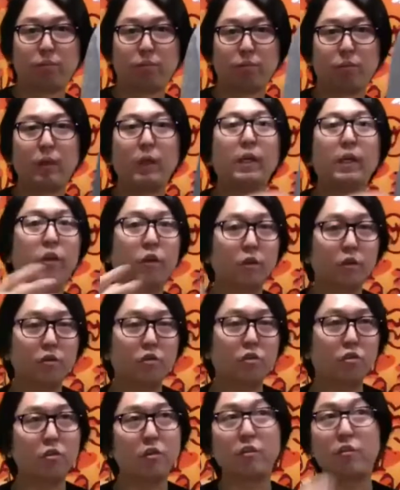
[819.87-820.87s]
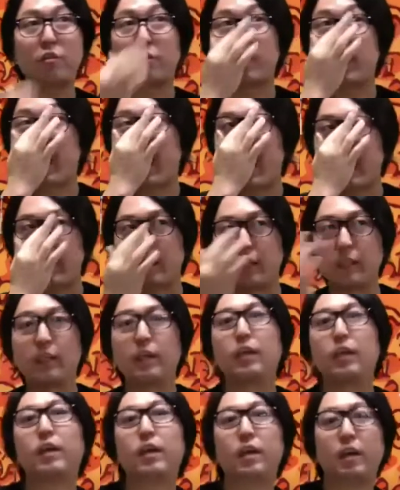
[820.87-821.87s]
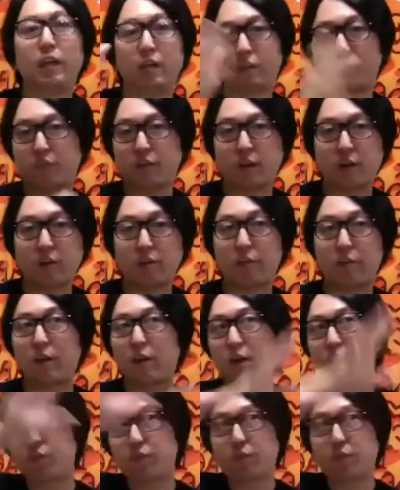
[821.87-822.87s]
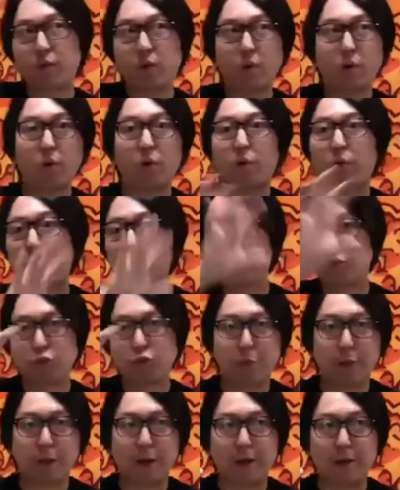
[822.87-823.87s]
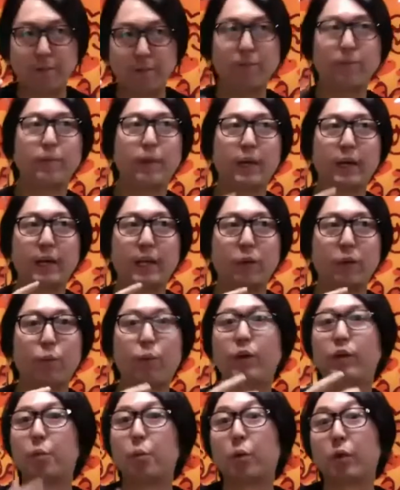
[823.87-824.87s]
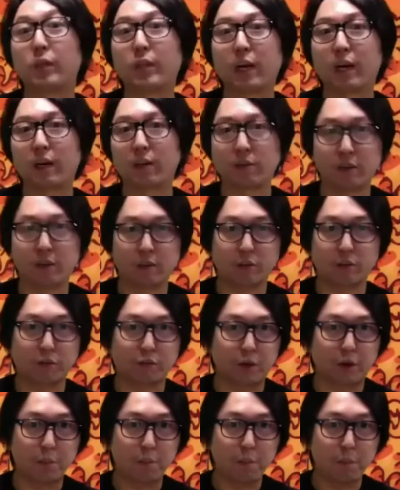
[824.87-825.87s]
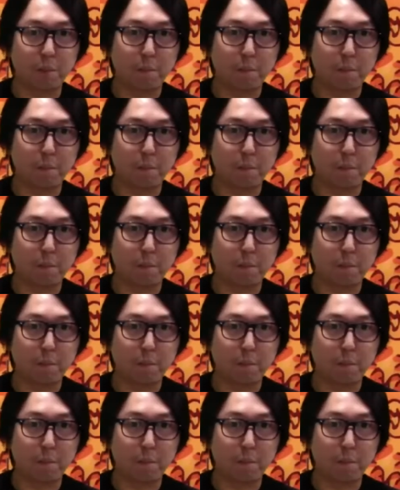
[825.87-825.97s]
Like Kyushu is an island in the south of whole Japan, and where the Moritaka-san is from.